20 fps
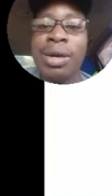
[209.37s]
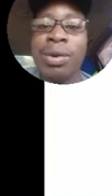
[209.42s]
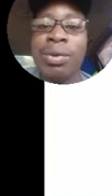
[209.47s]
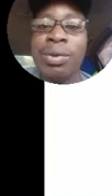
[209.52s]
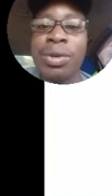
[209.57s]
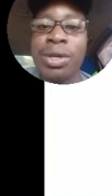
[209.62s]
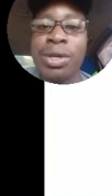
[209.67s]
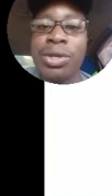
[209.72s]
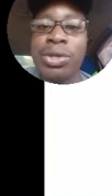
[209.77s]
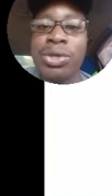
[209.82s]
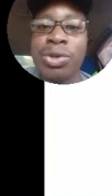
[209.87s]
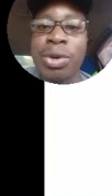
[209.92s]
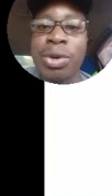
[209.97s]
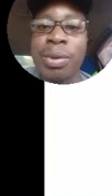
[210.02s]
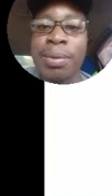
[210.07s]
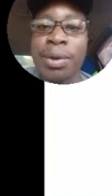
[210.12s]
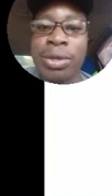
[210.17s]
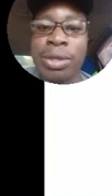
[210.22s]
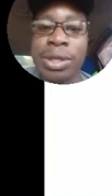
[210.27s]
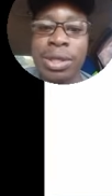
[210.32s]
We saw
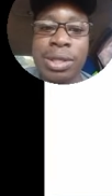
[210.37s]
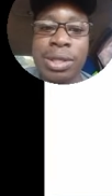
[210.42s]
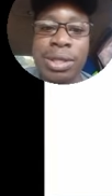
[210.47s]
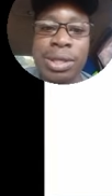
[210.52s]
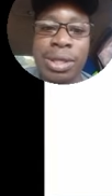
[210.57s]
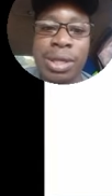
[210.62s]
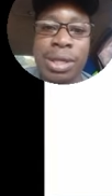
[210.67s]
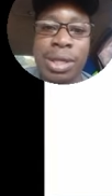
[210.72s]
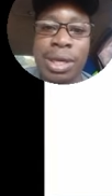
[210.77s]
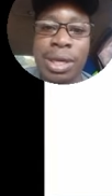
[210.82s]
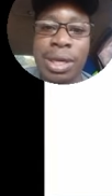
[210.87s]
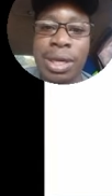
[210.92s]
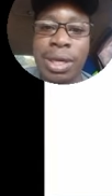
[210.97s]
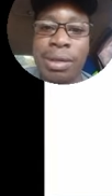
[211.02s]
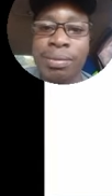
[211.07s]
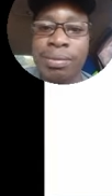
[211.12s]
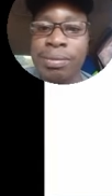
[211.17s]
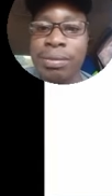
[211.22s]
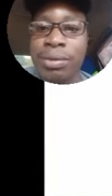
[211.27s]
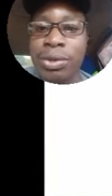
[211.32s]
about this
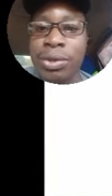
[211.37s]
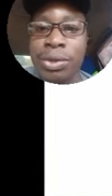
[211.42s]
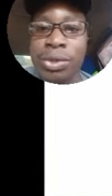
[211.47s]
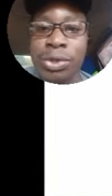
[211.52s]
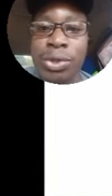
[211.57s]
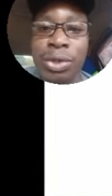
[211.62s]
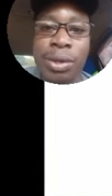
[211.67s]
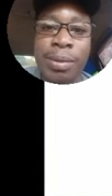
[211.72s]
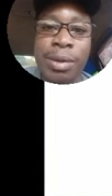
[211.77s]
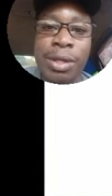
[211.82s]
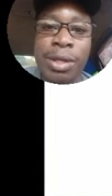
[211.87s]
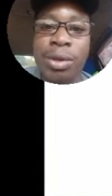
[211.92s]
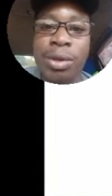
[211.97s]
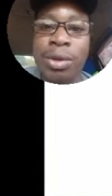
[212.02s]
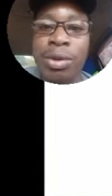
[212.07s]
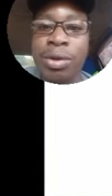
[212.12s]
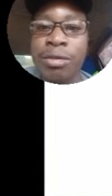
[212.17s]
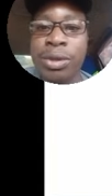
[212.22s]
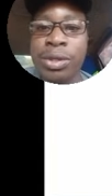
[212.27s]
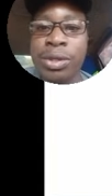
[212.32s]
when we talked about the
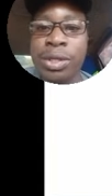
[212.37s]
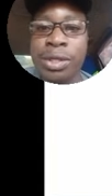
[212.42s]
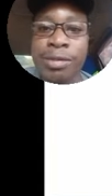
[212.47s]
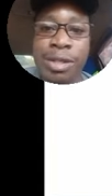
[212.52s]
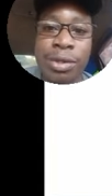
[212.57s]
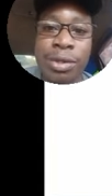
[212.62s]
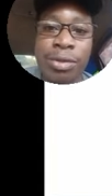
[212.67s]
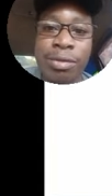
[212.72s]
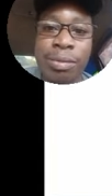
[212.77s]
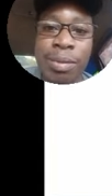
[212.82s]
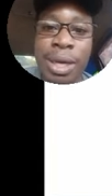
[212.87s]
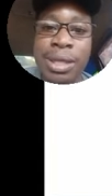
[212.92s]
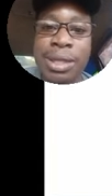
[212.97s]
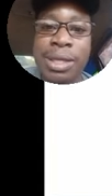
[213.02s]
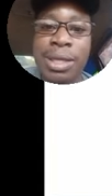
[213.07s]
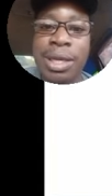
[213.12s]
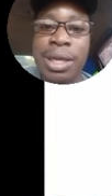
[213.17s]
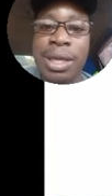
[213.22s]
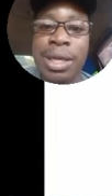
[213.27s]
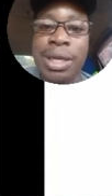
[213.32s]
law of conservation of
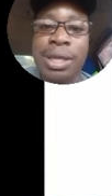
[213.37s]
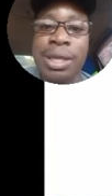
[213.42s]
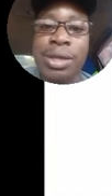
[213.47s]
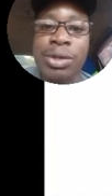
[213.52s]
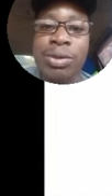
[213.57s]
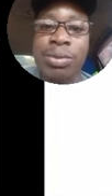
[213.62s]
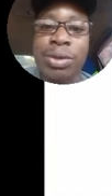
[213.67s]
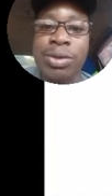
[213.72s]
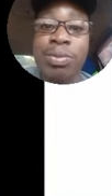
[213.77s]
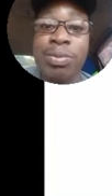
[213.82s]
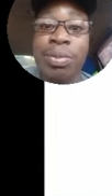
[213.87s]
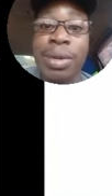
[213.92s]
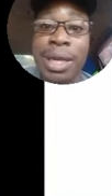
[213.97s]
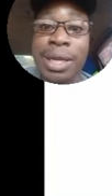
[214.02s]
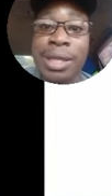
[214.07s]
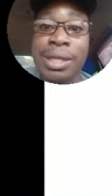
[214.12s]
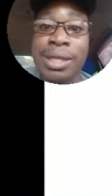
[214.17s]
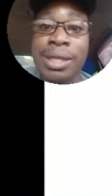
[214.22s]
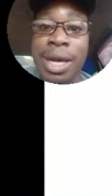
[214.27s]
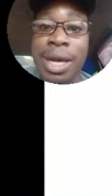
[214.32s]
mass, that you must
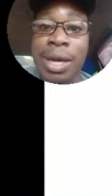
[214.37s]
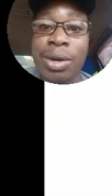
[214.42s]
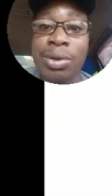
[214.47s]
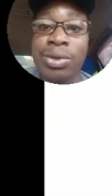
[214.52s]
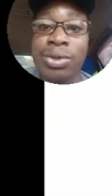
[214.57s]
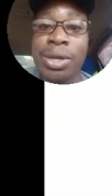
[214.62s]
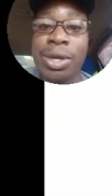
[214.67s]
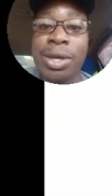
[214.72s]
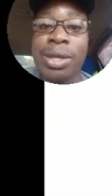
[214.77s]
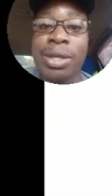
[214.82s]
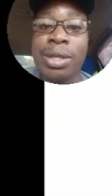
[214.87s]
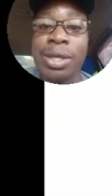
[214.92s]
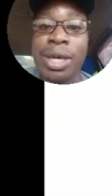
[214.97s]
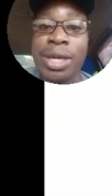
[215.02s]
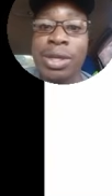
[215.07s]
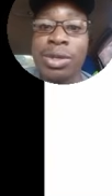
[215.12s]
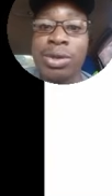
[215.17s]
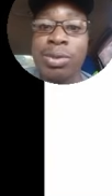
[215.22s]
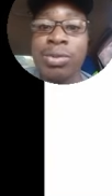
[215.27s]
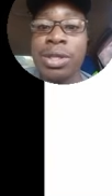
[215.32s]
balance out
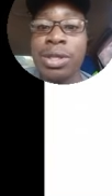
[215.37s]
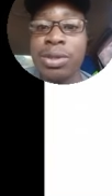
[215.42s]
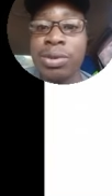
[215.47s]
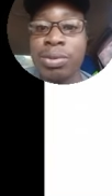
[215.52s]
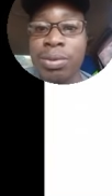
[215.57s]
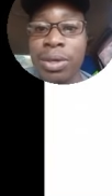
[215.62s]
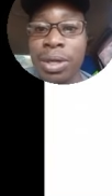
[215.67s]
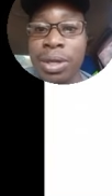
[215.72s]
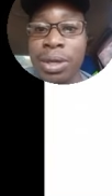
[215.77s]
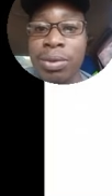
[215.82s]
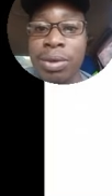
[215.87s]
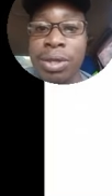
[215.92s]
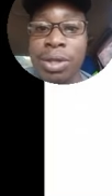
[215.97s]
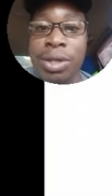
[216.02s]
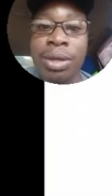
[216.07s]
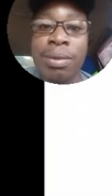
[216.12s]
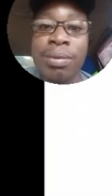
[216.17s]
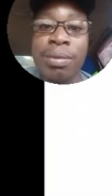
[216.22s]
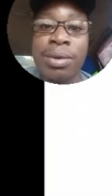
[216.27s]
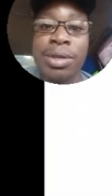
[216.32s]
the atoms that you begin
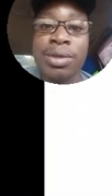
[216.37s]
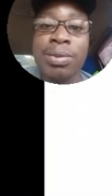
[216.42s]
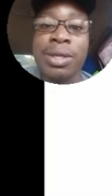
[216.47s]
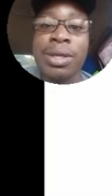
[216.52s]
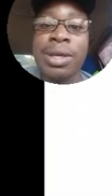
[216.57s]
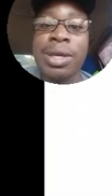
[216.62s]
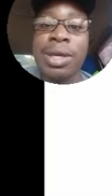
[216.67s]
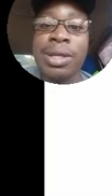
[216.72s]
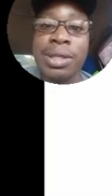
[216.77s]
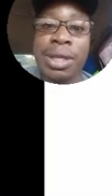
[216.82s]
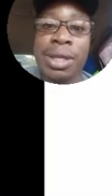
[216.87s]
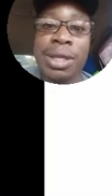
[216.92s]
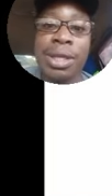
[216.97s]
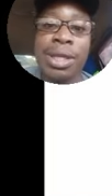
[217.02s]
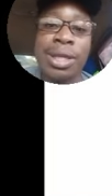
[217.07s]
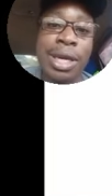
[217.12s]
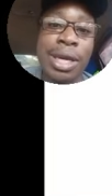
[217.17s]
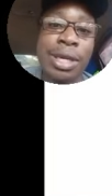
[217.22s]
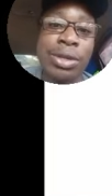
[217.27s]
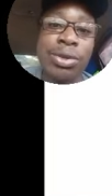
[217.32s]
with must be
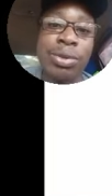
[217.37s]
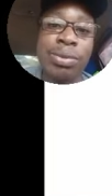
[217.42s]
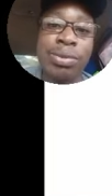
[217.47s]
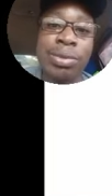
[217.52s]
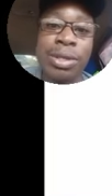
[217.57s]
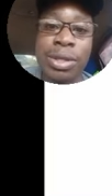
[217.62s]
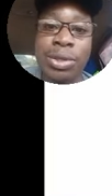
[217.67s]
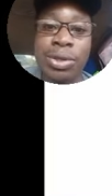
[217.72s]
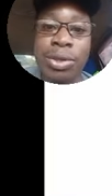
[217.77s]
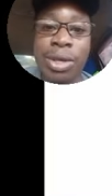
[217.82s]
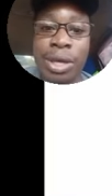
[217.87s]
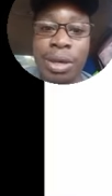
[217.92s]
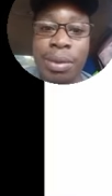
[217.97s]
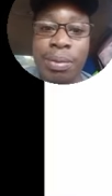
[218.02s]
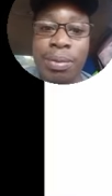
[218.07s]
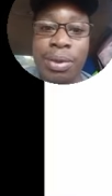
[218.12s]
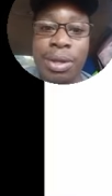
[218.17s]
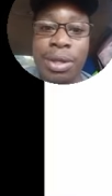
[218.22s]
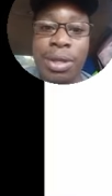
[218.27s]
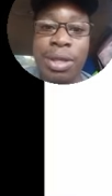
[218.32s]
exactly the atoms that you end
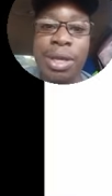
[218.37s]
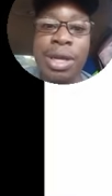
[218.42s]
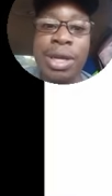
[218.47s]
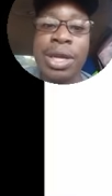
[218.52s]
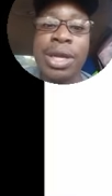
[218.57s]
up with.